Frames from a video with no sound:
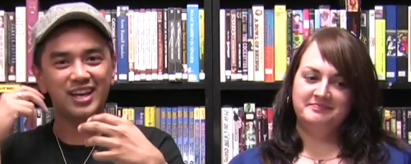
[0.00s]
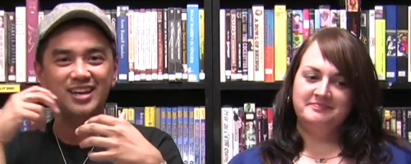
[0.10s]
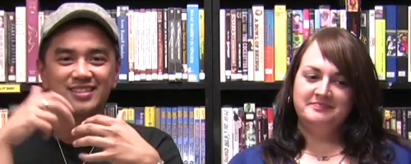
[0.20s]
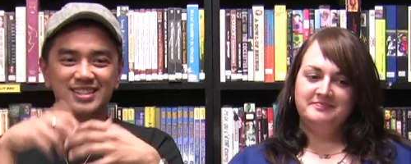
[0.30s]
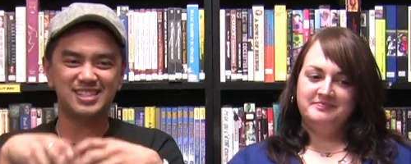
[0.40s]

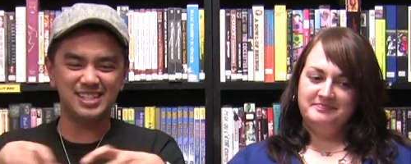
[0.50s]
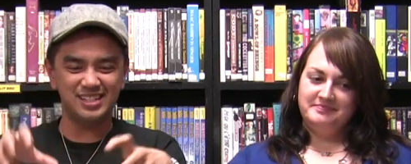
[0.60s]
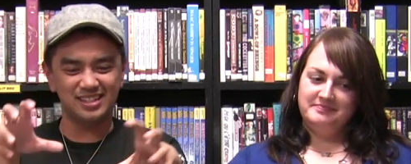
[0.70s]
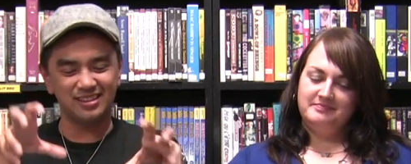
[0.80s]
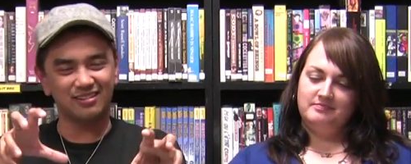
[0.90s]
Speaker 1: head and the
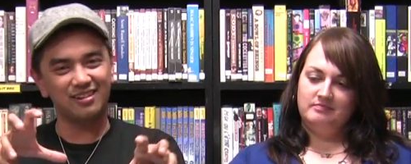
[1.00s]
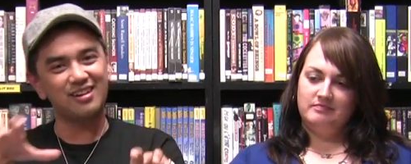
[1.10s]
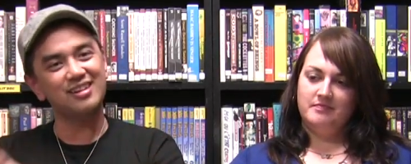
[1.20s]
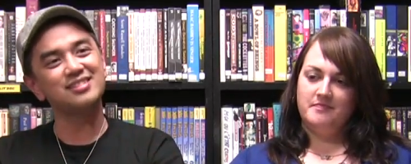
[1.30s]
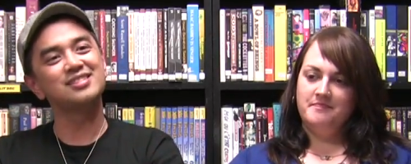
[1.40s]
teeth and the
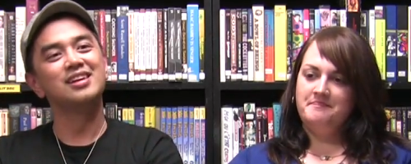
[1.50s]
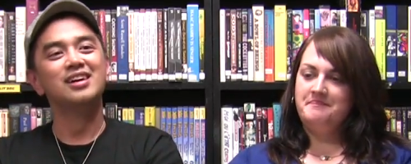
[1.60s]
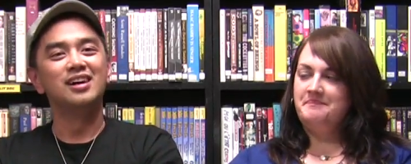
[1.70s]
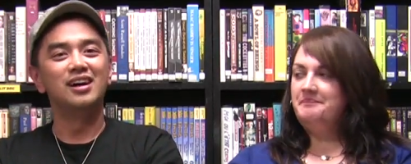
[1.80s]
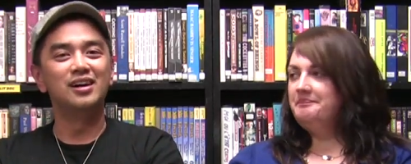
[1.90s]
claws. Mm
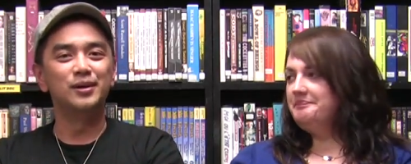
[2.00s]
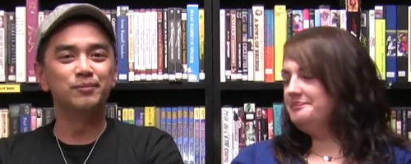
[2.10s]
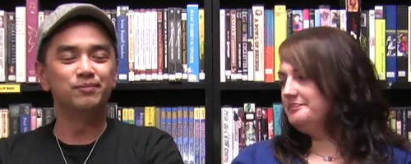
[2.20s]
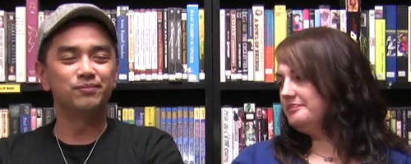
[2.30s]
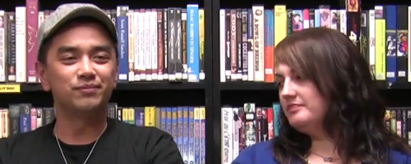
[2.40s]
-hmm.
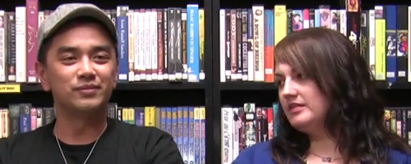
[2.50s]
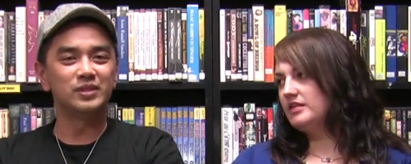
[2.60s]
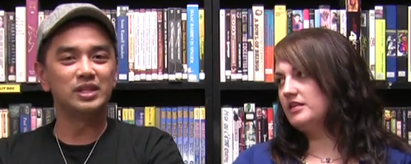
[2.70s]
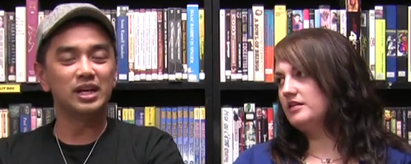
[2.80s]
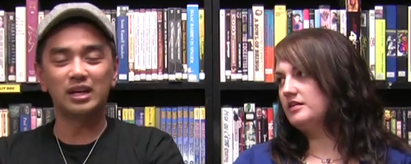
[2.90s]
um,
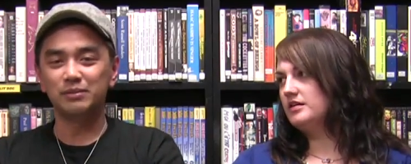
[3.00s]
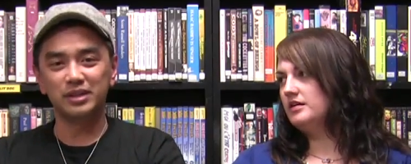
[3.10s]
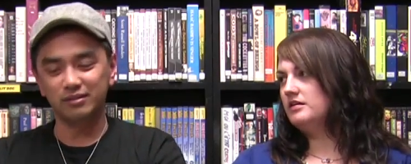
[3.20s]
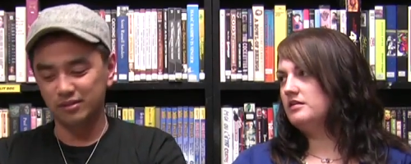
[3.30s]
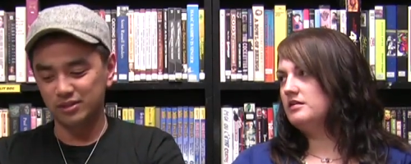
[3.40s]
yeah, I
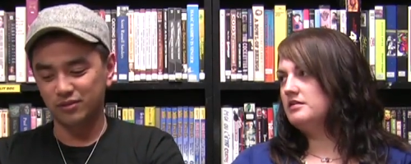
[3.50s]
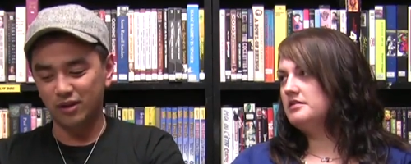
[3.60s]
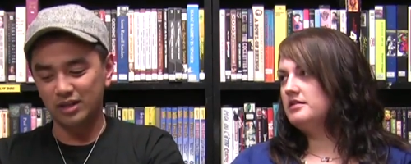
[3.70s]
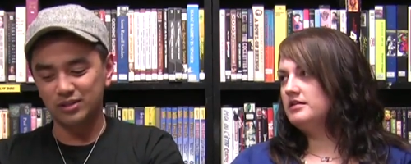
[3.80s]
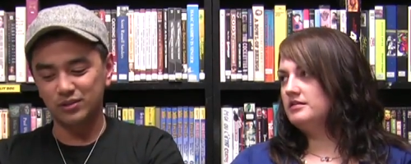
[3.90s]
mean
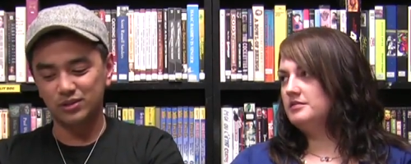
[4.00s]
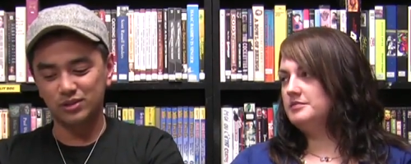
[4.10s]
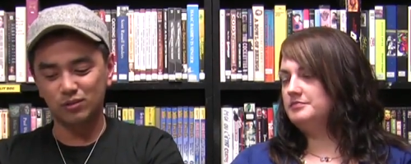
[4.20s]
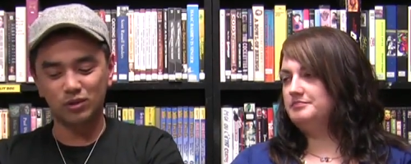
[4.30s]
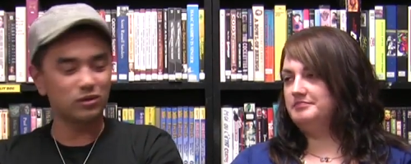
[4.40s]
Nosferatu is
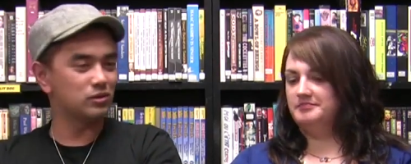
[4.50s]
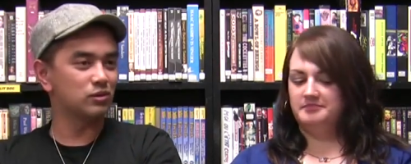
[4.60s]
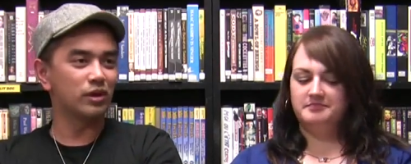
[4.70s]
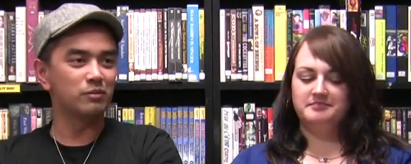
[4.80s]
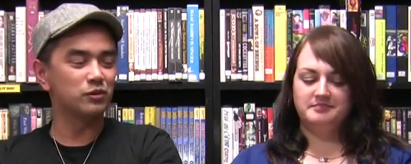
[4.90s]
just one of those
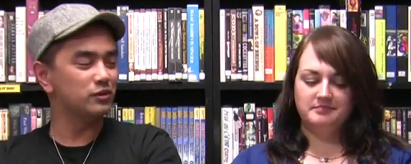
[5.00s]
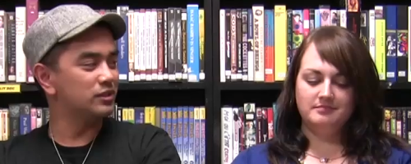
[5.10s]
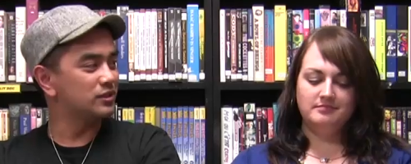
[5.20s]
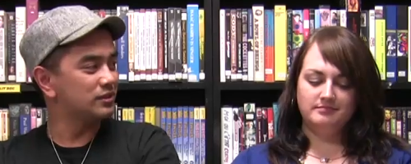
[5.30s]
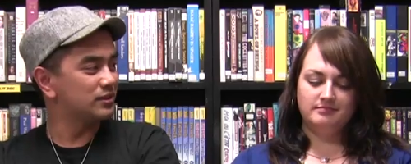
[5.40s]
great
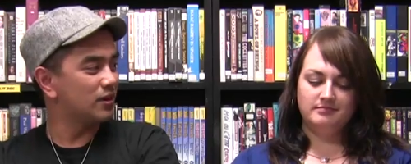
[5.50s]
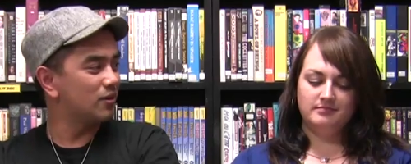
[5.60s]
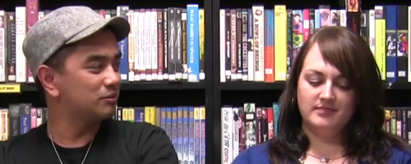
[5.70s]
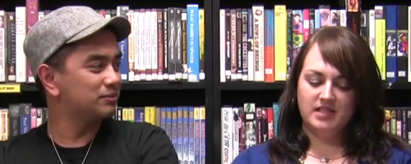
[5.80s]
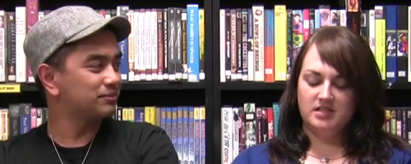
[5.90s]
movies. So
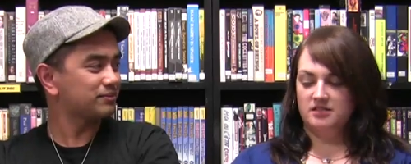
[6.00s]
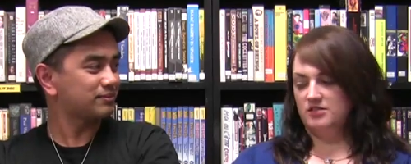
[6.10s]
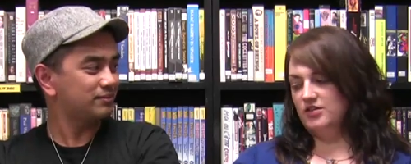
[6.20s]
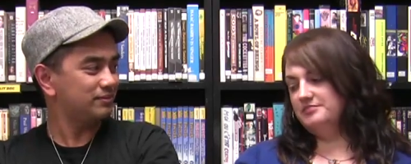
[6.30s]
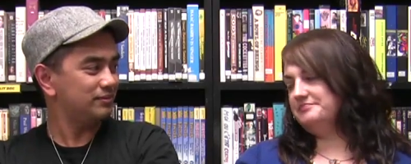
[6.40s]
Speaker 2: it is
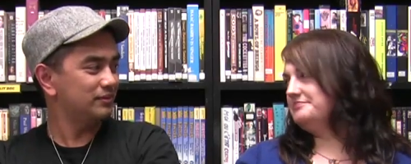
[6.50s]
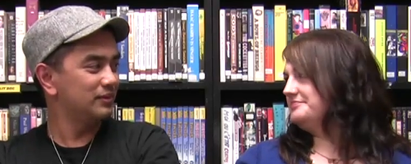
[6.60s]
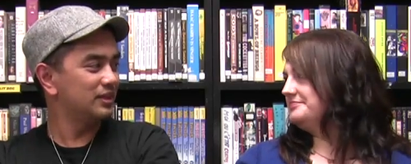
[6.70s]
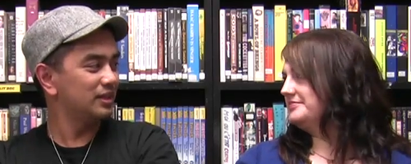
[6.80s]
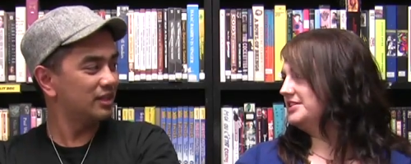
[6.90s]
good.
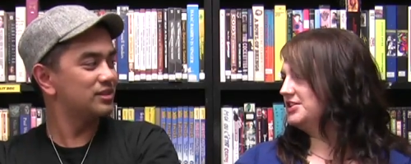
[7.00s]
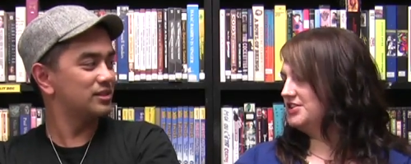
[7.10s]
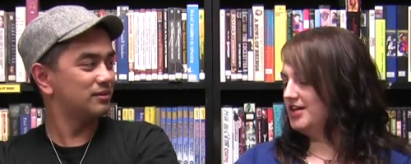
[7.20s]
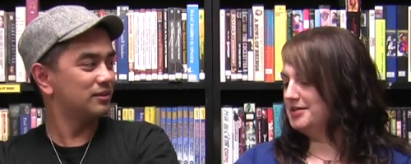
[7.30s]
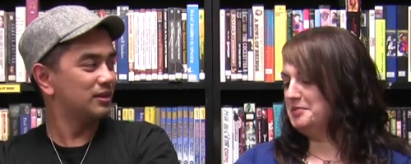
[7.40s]
It's a
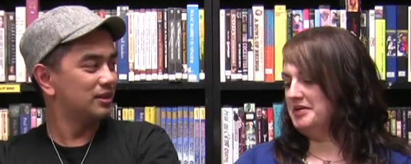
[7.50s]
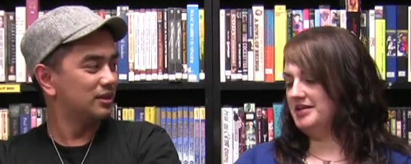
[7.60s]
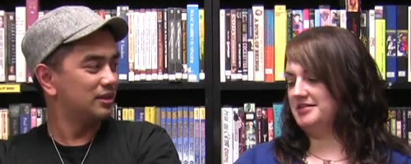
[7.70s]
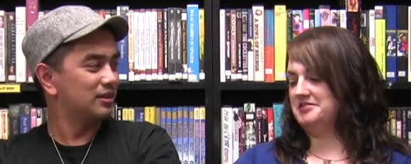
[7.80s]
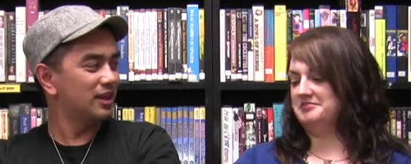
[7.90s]
solid
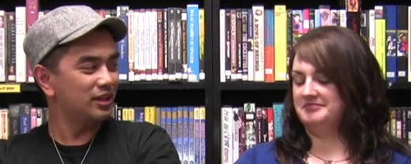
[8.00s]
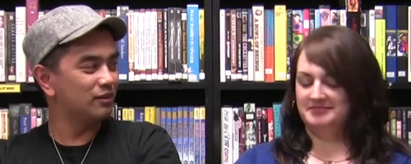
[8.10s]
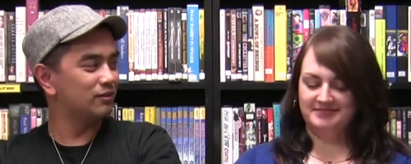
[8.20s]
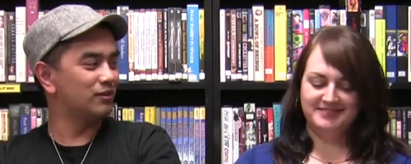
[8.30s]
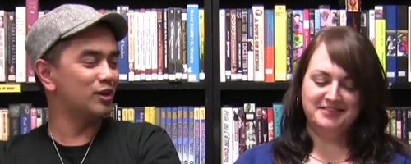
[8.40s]
pick.
Speaker 1: Thank
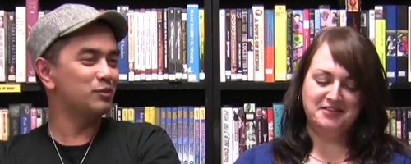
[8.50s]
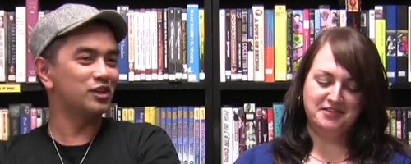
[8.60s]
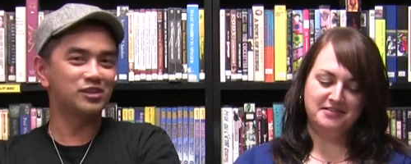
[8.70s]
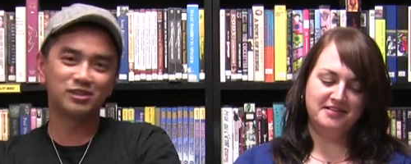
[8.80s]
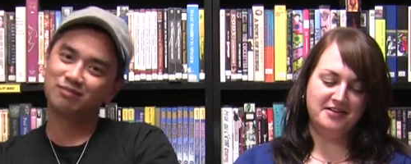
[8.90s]
you very
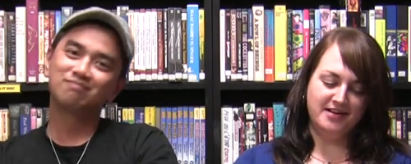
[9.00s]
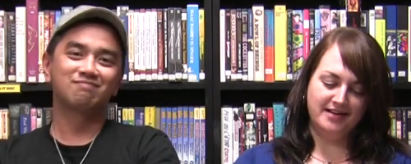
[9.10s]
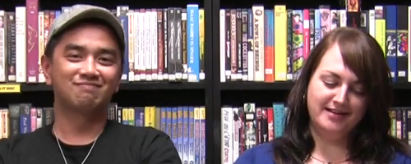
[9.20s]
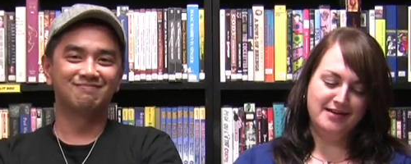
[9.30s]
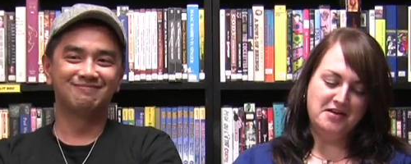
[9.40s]
much.
Speaker 2: All
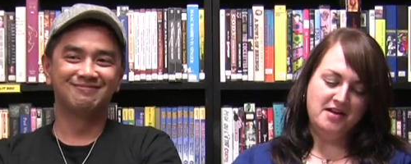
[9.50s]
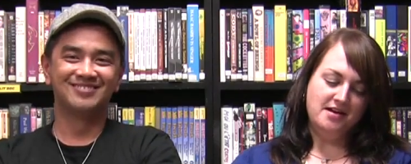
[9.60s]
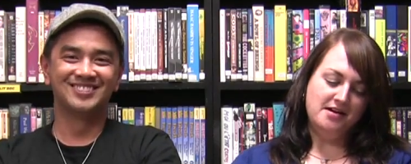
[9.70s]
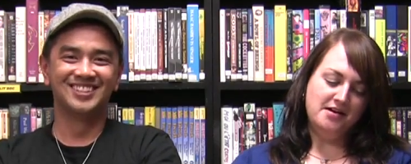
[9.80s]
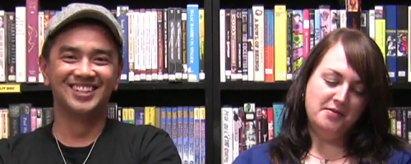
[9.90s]
right.
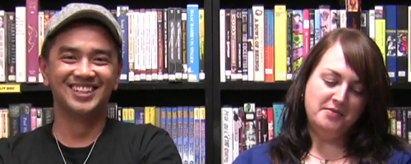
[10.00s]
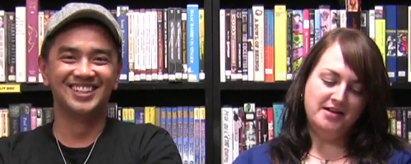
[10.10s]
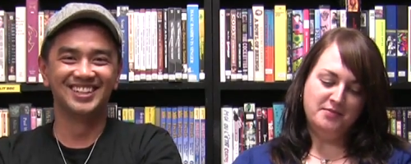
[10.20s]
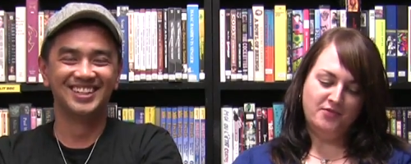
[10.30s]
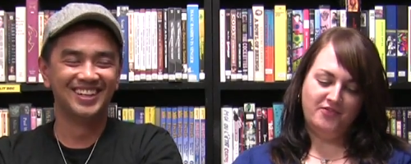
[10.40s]
Uh,
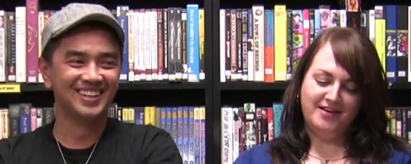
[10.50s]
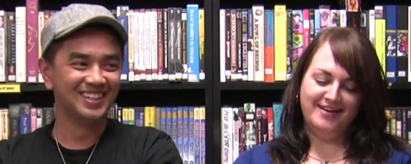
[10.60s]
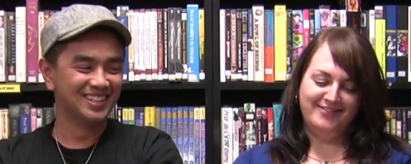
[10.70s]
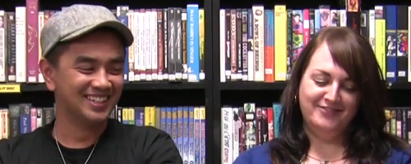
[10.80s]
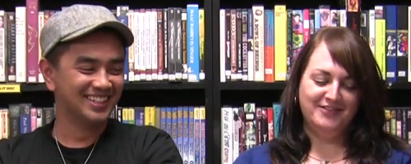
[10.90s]
my number
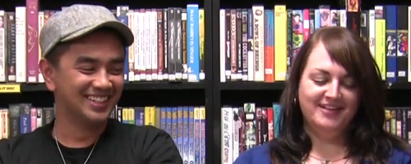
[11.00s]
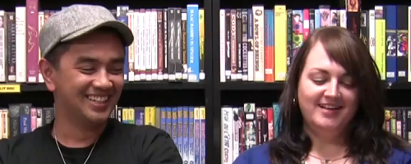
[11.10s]
five,